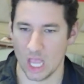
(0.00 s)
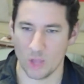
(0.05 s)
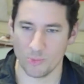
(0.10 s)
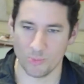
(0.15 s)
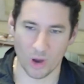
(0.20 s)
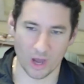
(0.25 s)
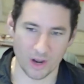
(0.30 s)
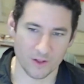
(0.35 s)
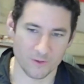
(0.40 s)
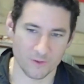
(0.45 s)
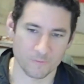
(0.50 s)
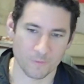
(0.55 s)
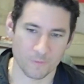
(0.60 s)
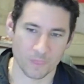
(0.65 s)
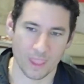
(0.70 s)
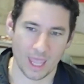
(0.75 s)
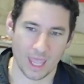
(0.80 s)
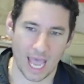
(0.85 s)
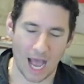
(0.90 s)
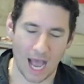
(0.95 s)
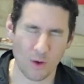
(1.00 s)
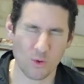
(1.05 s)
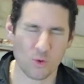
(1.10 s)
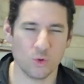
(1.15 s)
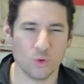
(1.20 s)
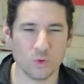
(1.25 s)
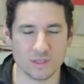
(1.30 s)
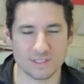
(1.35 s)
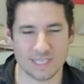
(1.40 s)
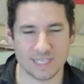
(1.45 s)
But how
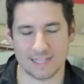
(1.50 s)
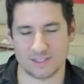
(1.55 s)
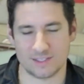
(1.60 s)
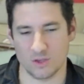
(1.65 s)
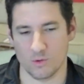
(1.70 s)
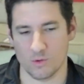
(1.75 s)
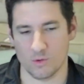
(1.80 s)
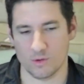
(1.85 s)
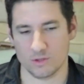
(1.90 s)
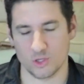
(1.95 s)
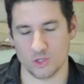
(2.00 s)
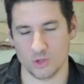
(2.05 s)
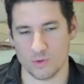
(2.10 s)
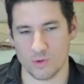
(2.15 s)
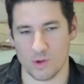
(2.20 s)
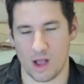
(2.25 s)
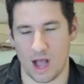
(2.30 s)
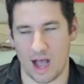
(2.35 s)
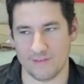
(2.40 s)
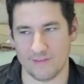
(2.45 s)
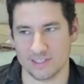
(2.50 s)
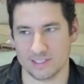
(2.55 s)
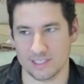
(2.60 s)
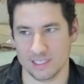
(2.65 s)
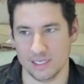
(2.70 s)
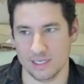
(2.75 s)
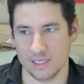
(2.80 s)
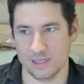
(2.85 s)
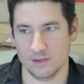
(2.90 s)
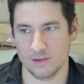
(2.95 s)
cool is that? So
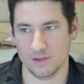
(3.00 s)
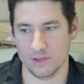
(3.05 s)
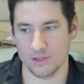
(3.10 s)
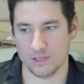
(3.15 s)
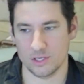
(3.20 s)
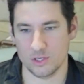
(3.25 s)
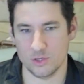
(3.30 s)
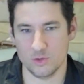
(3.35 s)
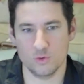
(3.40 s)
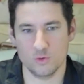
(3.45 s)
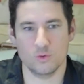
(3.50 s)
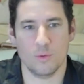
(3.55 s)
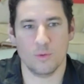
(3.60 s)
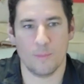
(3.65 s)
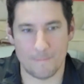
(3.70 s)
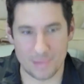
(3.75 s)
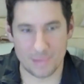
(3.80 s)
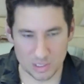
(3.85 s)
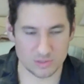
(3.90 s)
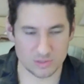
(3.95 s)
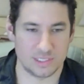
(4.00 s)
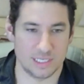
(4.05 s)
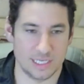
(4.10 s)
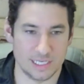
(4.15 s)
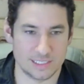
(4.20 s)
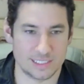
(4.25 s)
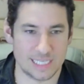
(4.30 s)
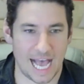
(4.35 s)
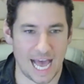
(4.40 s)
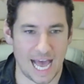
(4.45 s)
obviously you built
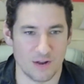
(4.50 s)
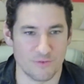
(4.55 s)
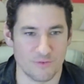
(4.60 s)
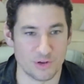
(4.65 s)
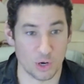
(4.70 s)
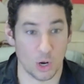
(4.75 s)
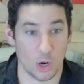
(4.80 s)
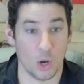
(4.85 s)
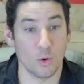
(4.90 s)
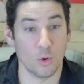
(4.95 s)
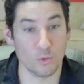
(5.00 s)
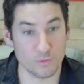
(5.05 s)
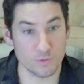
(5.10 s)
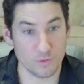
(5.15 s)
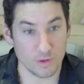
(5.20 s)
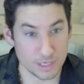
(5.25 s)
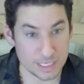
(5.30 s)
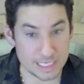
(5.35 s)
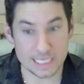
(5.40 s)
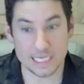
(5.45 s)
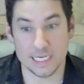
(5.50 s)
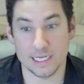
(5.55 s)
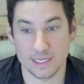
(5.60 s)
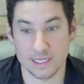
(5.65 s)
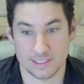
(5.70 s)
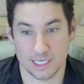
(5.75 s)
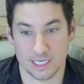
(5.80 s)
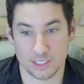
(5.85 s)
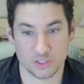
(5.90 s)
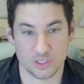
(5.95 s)
this out of your own need,
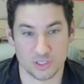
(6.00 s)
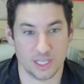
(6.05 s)
essentially.